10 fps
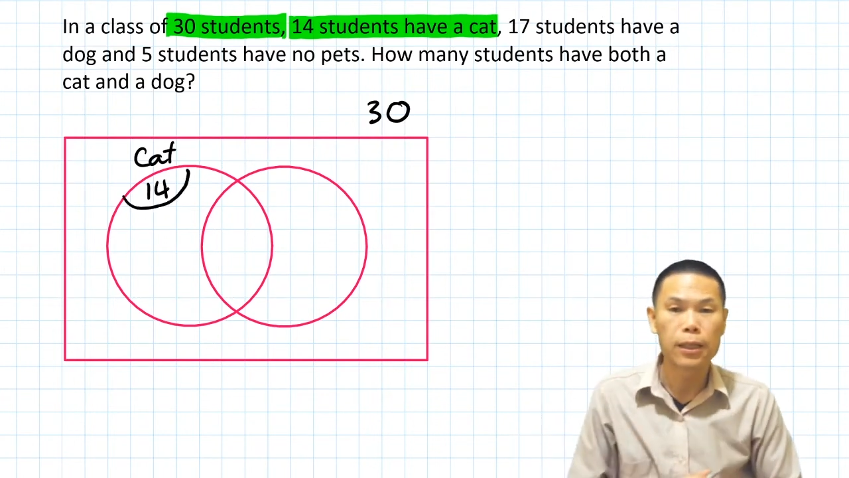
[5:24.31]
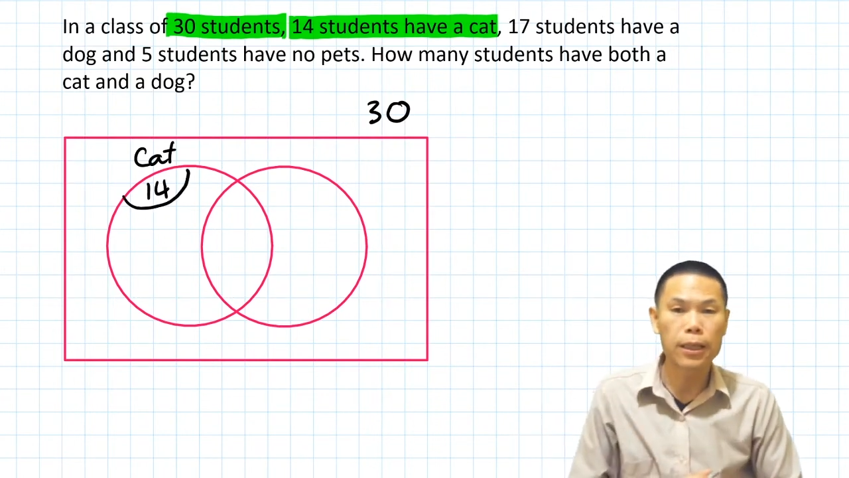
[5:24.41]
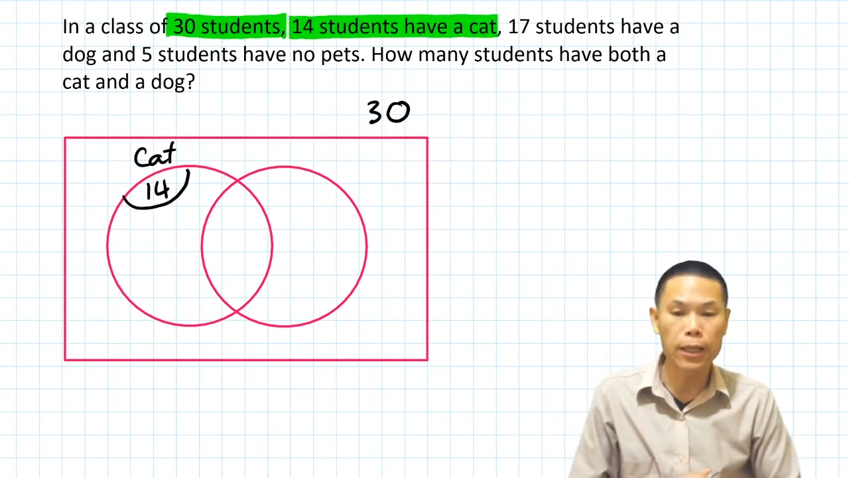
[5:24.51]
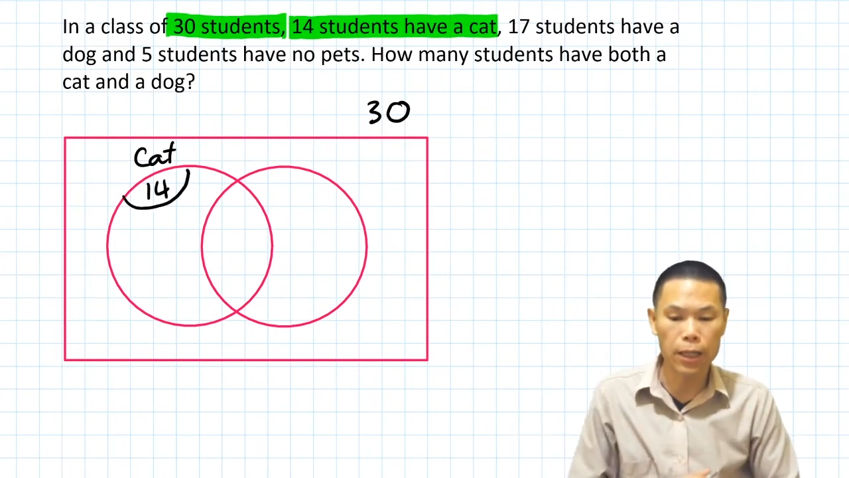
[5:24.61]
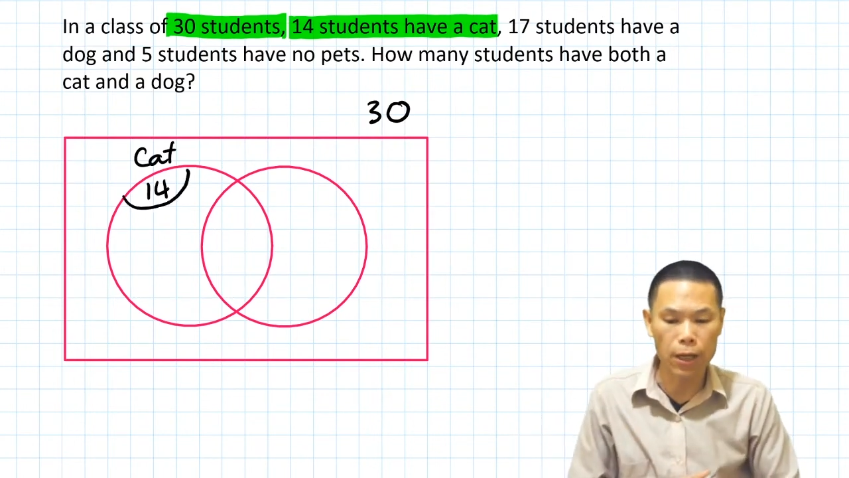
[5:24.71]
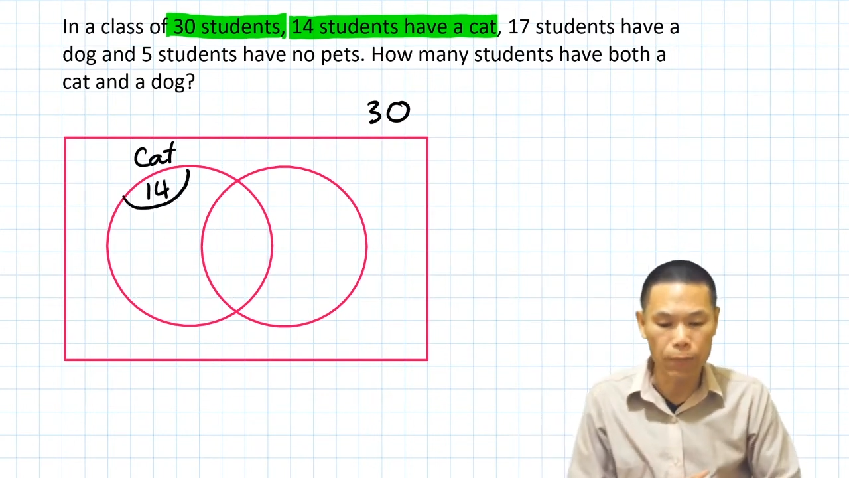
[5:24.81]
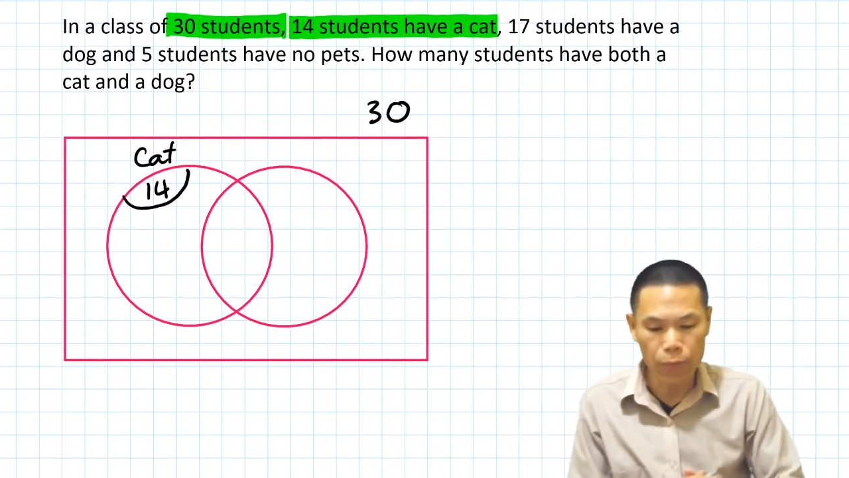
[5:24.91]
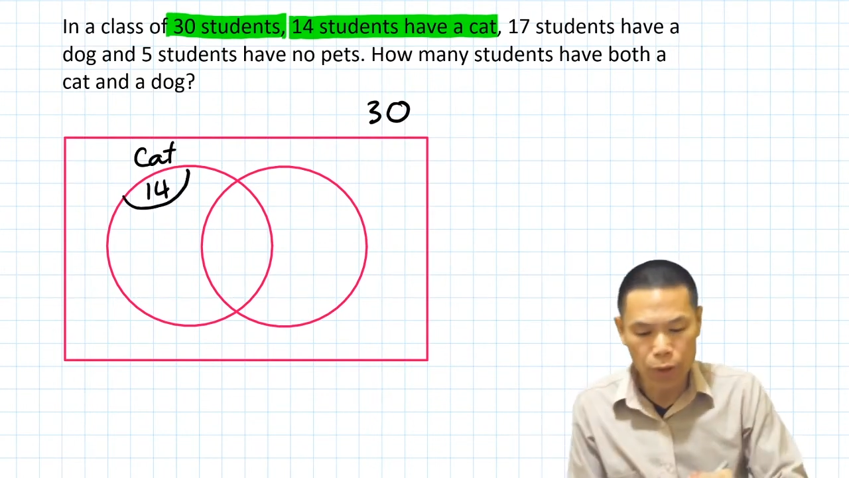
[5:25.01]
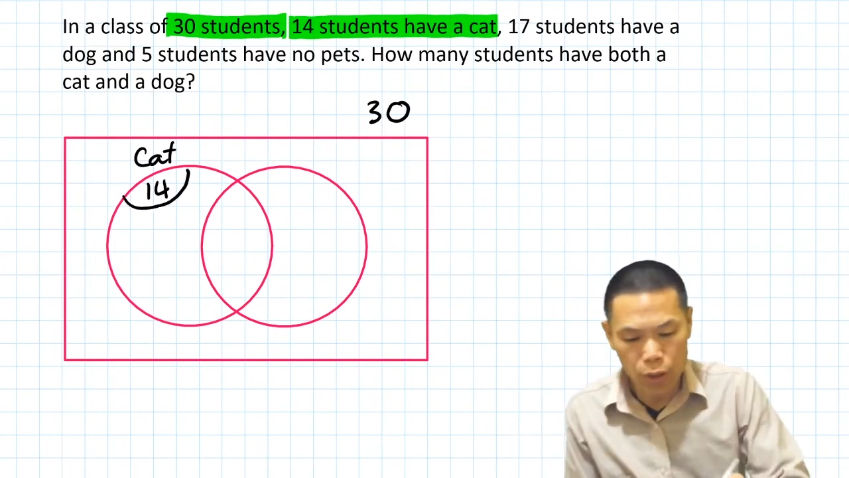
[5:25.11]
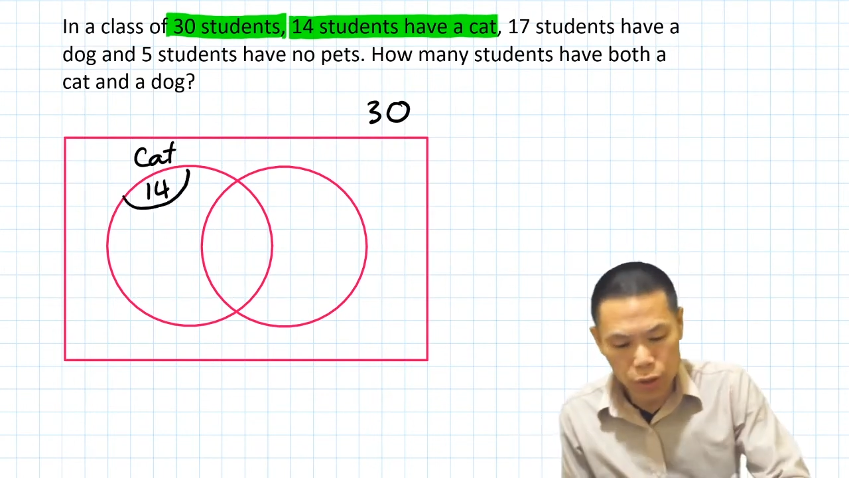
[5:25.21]
There you go.
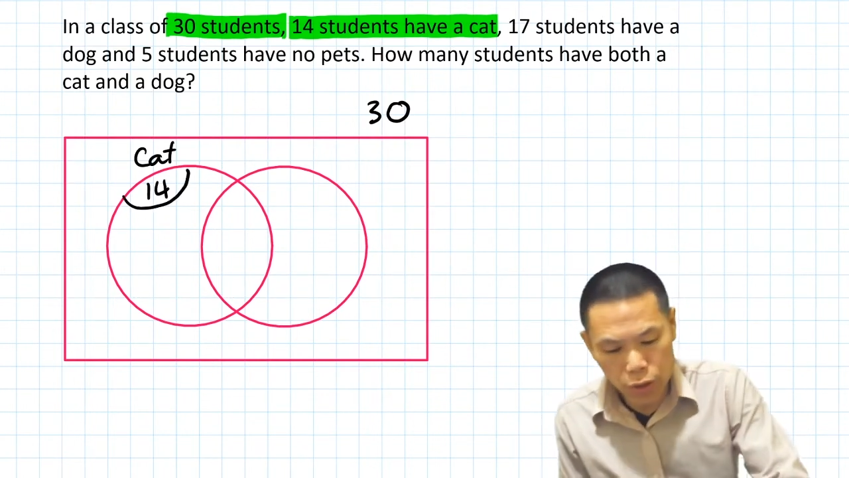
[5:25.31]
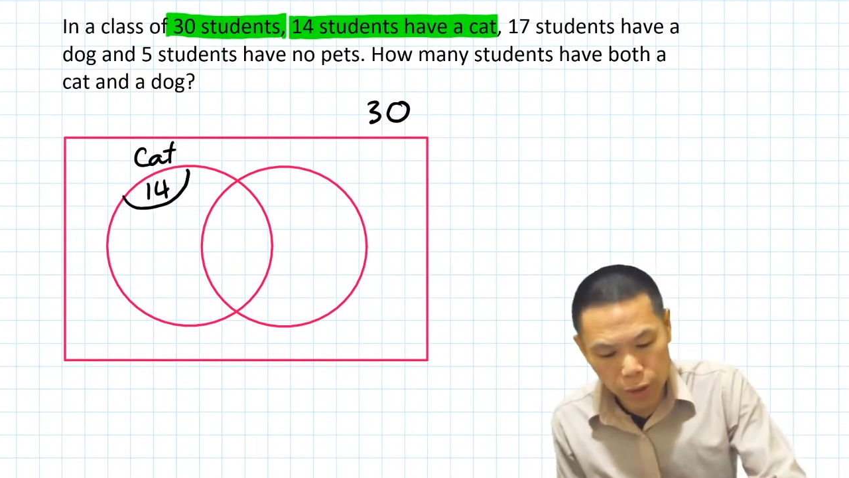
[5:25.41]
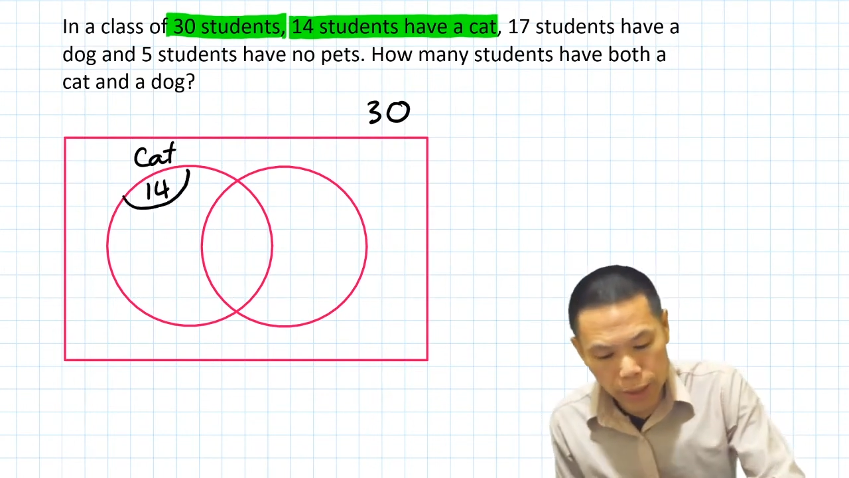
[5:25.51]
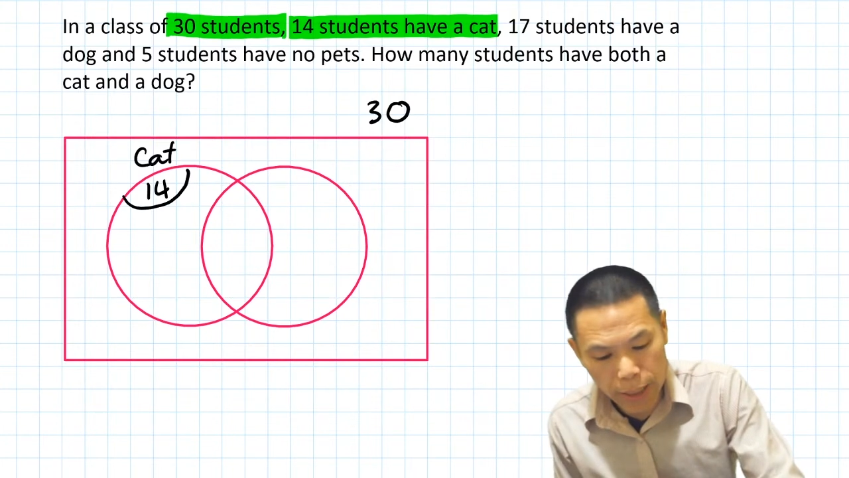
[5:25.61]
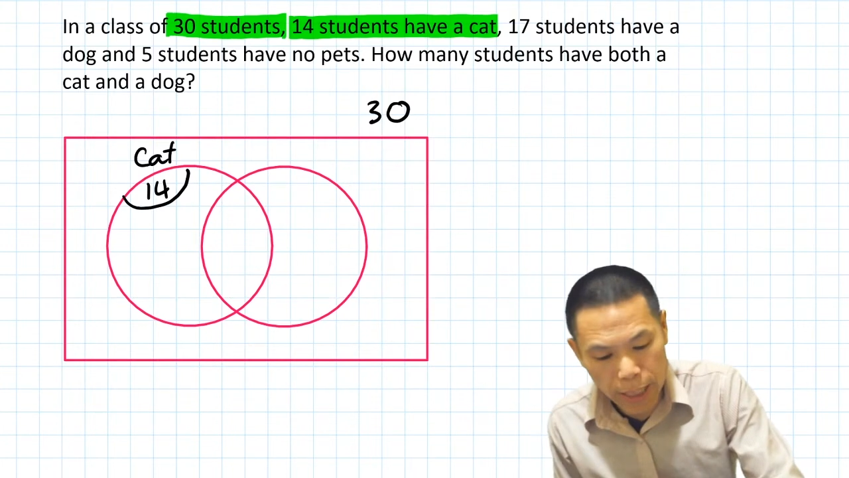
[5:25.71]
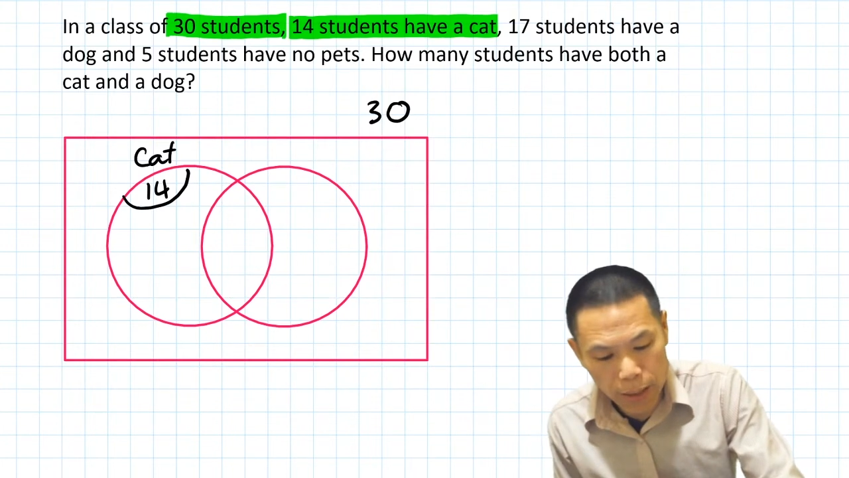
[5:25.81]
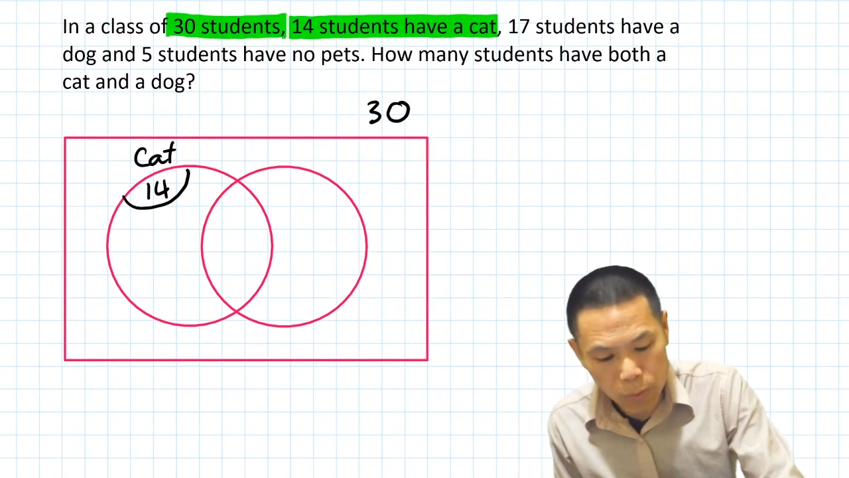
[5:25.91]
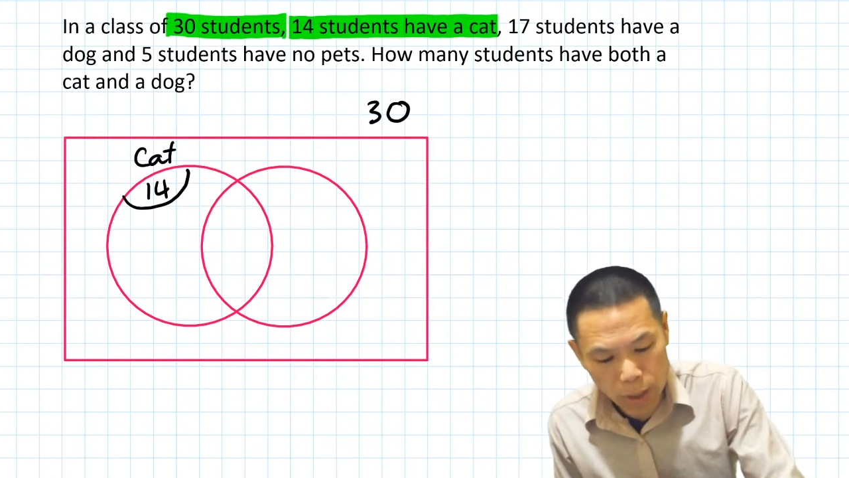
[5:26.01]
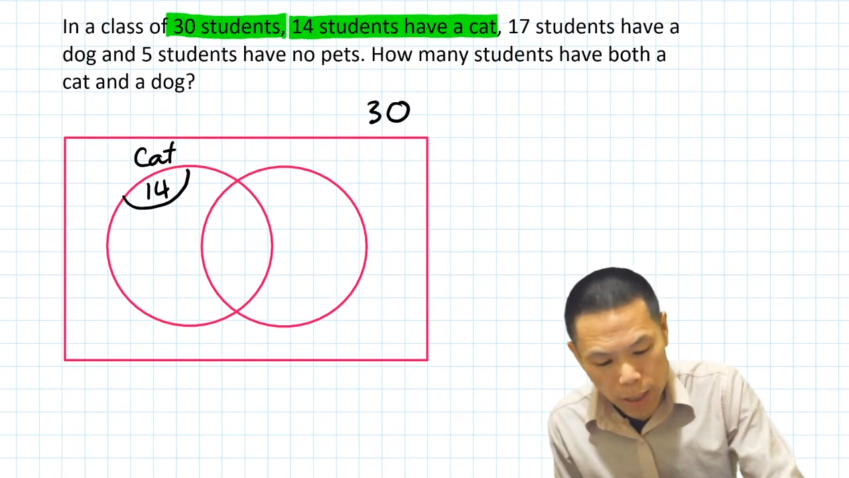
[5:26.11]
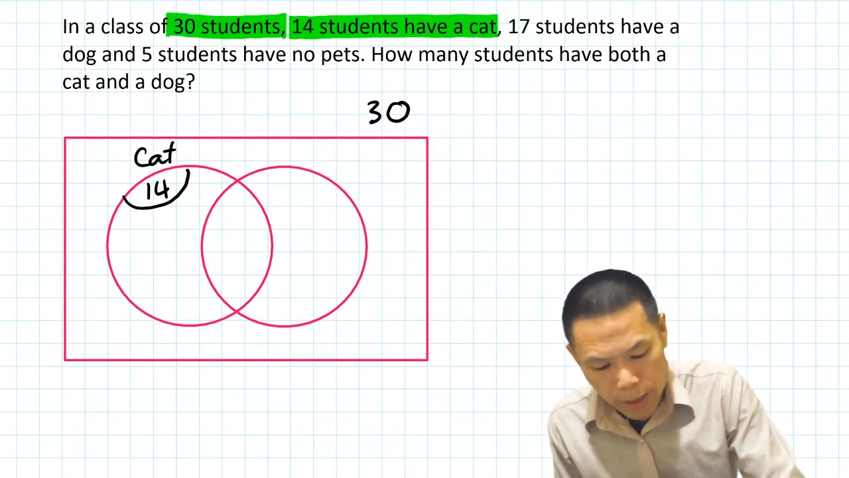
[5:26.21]
So in another
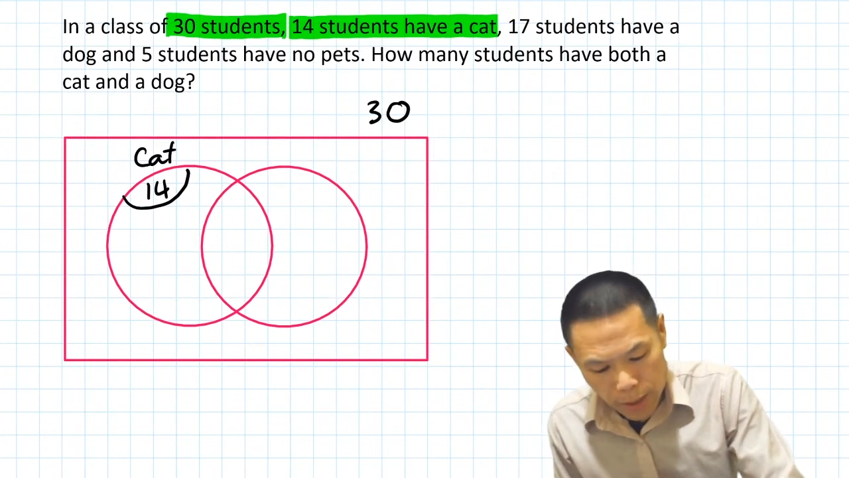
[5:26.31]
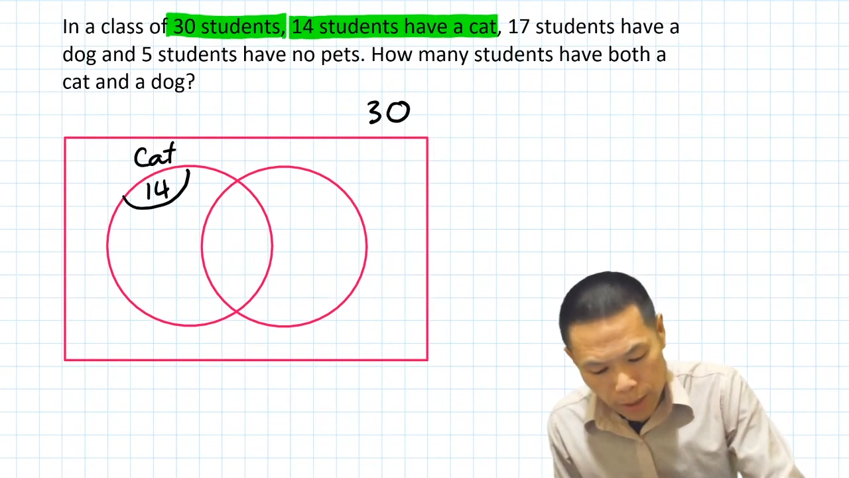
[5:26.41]
word,